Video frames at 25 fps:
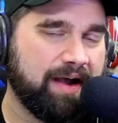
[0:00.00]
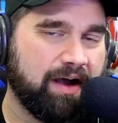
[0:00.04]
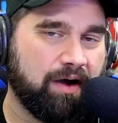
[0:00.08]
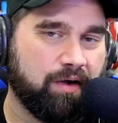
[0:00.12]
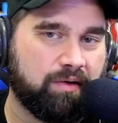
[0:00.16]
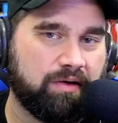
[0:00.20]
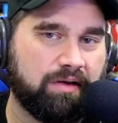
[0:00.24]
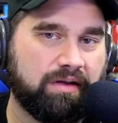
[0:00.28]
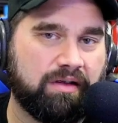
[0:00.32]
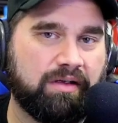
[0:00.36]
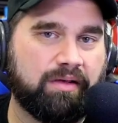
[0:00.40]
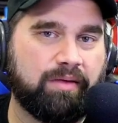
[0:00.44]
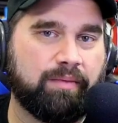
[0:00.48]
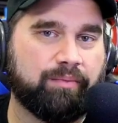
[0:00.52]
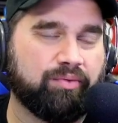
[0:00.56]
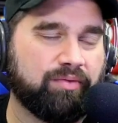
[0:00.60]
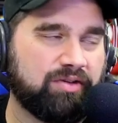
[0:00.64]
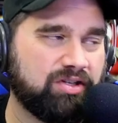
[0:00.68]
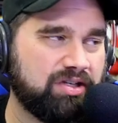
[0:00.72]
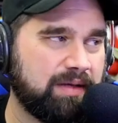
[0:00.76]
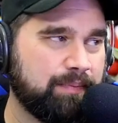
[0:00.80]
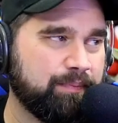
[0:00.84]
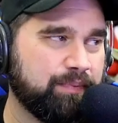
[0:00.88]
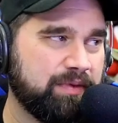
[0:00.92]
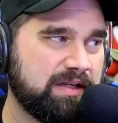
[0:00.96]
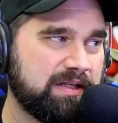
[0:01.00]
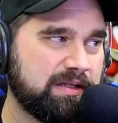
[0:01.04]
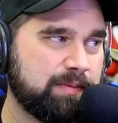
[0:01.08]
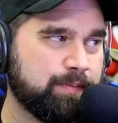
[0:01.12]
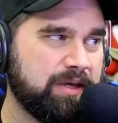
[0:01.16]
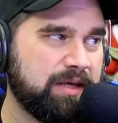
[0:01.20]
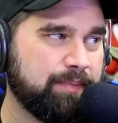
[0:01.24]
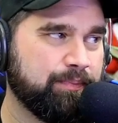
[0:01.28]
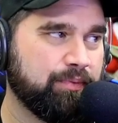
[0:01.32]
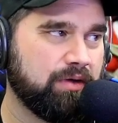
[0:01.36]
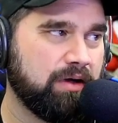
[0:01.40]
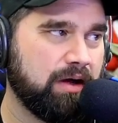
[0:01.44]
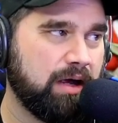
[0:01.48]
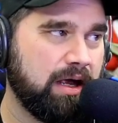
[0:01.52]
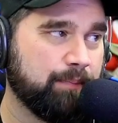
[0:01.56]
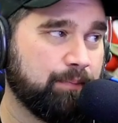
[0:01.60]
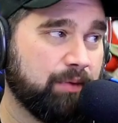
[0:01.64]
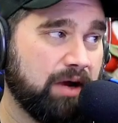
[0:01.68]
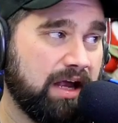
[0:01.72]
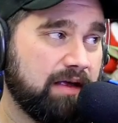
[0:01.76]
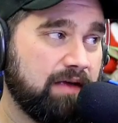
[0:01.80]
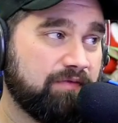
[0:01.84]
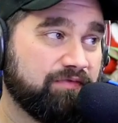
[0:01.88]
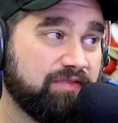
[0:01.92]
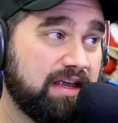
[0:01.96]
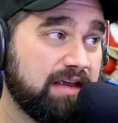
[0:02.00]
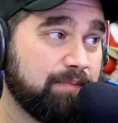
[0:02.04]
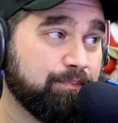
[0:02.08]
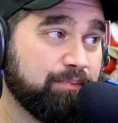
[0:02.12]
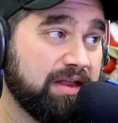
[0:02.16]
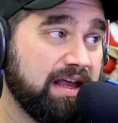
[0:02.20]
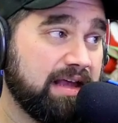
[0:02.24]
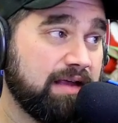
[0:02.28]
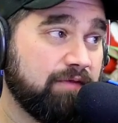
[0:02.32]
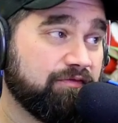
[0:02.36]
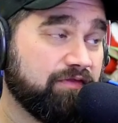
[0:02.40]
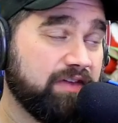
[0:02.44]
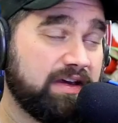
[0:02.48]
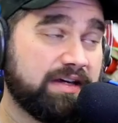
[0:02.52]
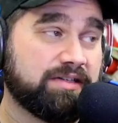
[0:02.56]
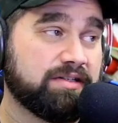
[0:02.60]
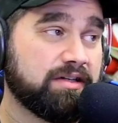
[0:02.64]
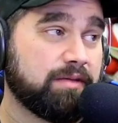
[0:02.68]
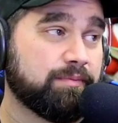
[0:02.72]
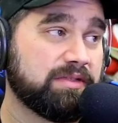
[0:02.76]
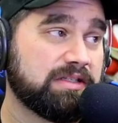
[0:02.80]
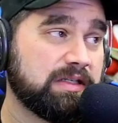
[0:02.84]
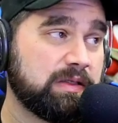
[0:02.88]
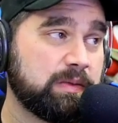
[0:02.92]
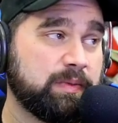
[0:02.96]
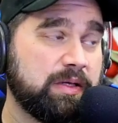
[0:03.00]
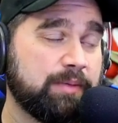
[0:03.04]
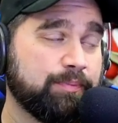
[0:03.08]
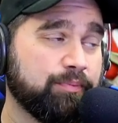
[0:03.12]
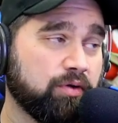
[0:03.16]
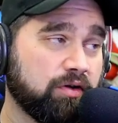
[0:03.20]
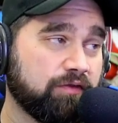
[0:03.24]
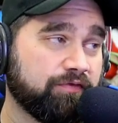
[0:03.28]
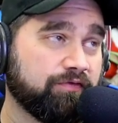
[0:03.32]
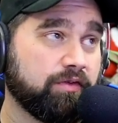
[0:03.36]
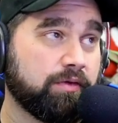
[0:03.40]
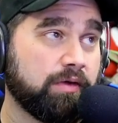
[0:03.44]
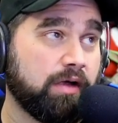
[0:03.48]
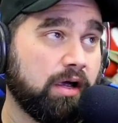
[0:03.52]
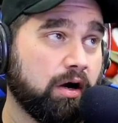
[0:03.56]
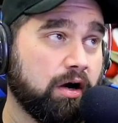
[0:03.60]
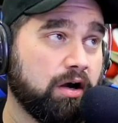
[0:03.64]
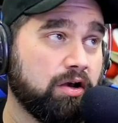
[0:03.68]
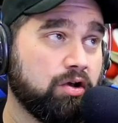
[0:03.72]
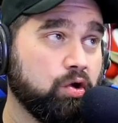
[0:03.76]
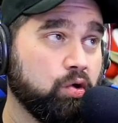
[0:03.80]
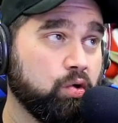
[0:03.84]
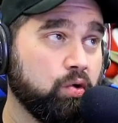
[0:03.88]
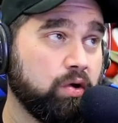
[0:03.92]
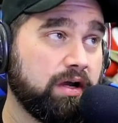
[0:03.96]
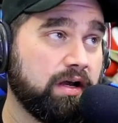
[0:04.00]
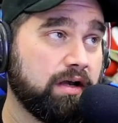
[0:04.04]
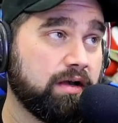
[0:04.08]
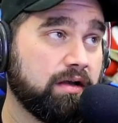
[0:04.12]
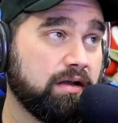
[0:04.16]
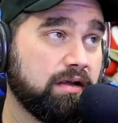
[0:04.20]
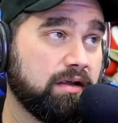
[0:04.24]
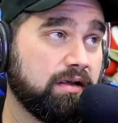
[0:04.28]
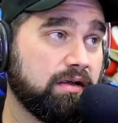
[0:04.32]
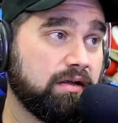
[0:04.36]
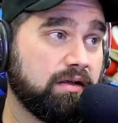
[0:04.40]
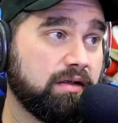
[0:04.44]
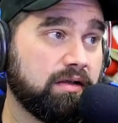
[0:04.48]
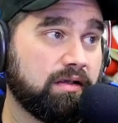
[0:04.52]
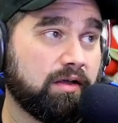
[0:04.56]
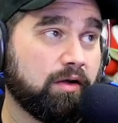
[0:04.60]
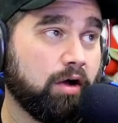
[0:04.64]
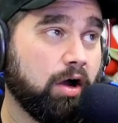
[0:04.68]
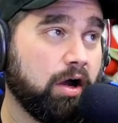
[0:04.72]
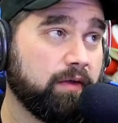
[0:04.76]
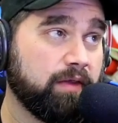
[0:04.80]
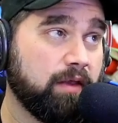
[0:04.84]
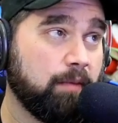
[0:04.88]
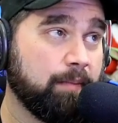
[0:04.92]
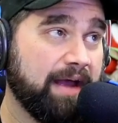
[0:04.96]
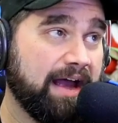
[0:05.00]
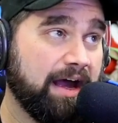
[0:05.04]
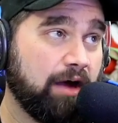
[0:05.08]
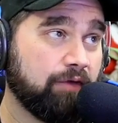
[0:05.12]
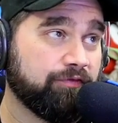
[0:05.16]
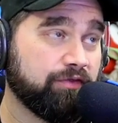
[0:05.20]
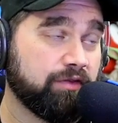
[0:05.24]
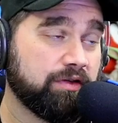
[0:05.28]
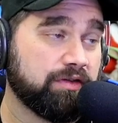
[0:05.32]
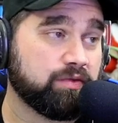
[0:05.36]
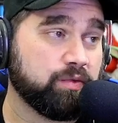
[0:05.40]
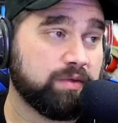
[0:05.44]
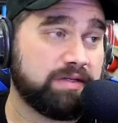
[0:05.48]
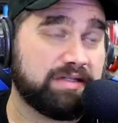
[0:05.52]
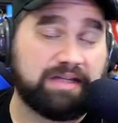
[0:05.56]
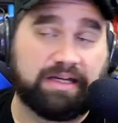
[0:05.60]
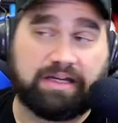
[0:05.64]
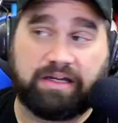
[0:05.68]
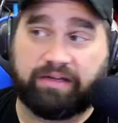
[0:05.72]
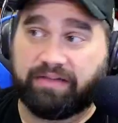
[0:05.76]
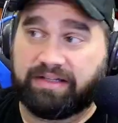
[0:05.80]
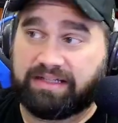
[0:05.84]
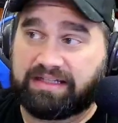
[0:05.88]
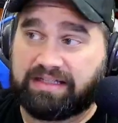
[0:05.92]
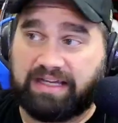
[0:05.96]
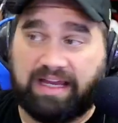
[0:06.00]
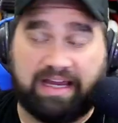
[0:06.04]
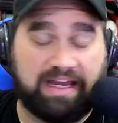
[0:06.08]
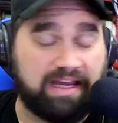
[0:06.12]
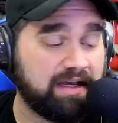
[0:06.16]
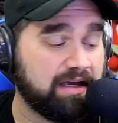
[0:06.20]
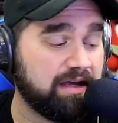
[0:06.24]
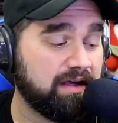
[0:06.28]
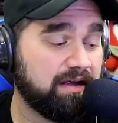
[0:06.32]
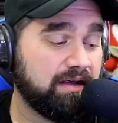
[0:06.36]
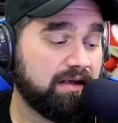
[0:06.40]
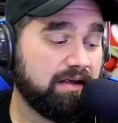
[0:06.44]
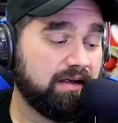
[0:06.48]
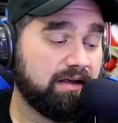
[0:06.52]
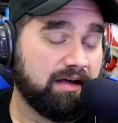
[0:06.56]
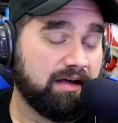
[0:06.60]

about? These people are, if they play victims because people are, are annoyed, calling them out for this ridiculous take,